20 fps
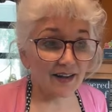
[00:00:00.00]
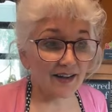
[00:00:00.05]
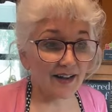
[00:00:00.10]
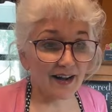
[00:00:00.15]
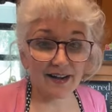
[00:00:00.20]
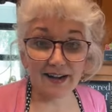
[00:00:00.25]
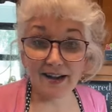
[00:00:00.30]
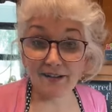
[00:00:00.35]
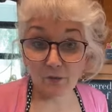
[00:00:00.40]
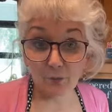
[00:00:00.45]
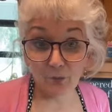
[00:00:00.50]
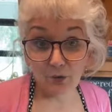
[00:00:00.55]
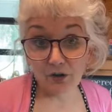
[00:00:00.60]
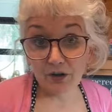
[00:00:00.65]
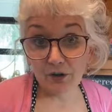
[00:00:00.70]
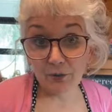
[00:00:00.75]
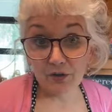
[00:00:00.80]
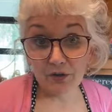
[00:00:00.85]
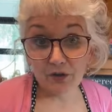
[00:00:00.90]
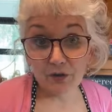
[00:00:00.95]
Can I have a
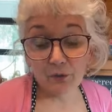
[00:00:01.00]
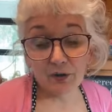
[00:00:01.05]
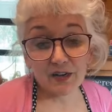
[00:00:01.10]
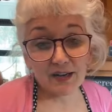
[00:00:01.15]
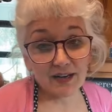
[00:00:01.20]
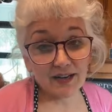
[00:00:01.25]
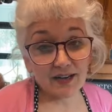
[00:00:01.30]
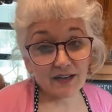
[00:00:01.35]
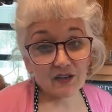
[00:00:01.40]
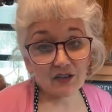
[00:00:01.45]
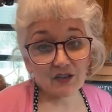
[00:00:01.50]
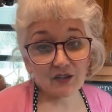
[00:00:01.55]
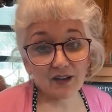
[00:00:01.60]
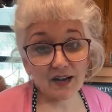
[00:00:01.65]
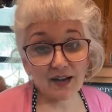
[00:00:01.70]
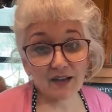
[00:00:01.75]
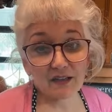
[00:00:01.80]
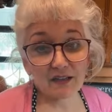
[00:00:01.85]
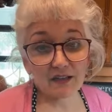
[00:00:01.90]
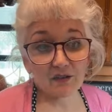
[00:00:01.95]
party with you? We can get it to your
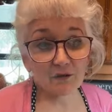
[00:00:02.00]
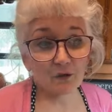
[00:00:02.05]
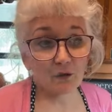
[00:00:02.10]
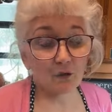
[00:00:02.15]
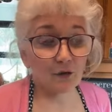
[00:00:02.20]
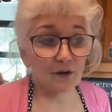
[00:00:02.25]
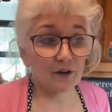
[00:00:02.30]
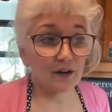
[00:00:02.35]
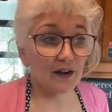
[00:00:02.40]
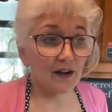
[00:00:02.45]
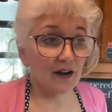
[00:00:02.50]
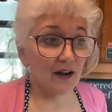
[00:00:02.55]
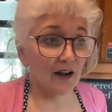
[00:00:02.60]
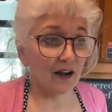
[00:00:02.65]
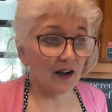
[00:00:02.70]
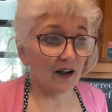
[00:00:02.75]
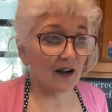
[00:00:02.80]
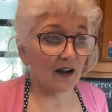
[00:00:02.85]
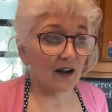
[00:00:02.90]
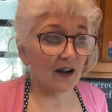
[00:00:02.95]
house for
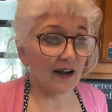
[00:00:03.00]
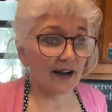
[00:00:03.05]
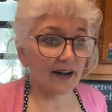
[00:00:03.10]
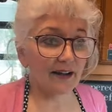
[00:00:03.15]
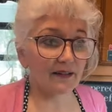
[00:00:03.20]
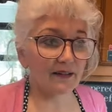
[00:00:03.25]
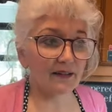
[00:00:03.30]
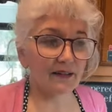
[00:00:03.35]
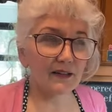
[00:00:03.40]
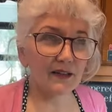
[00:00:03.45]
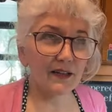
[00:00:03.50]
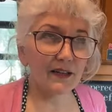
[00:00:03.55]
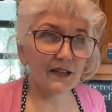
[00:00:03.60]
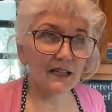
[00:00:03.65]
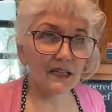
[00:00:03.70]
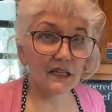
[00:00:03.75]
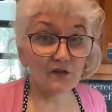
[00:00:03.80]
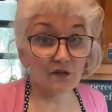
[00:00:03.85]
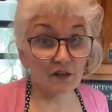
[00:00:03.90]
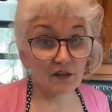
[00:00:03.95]
uh, at
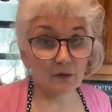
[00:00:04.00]
least